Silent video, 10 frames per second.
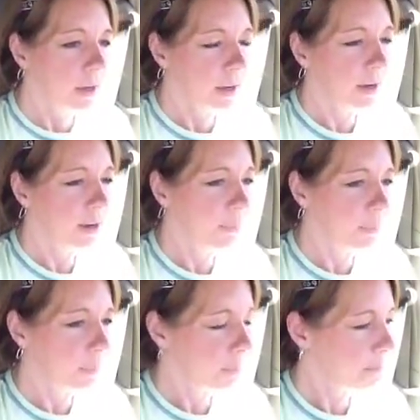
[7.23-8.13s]
Um,
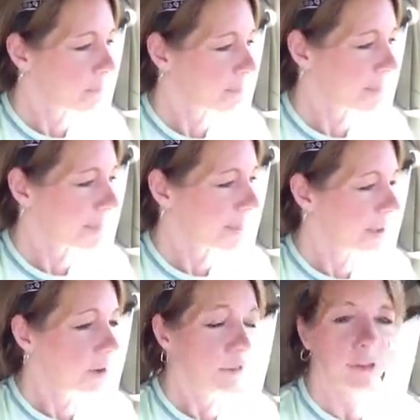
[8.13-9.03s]

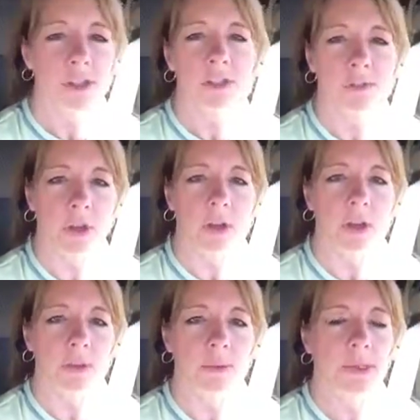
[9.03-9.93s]
first of all,
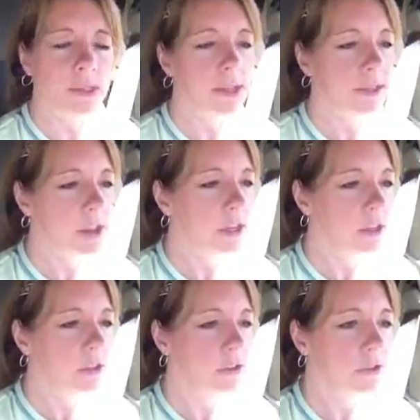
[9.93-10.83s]
I want to say thank
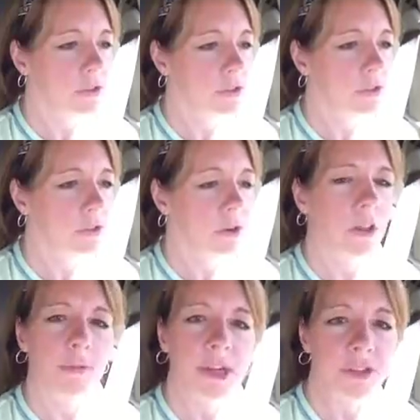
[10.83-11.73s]
you to
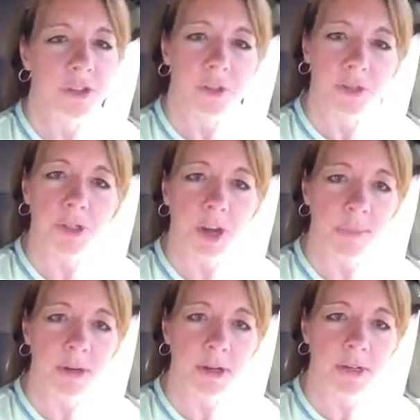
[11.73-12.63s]
all of my new
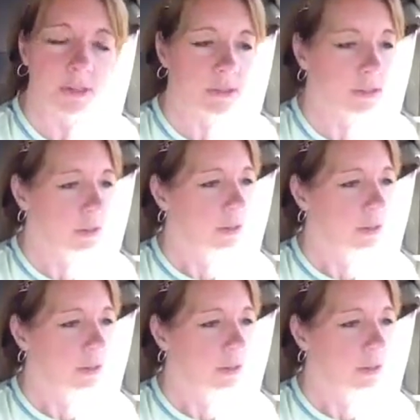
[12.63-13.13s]
subscribers,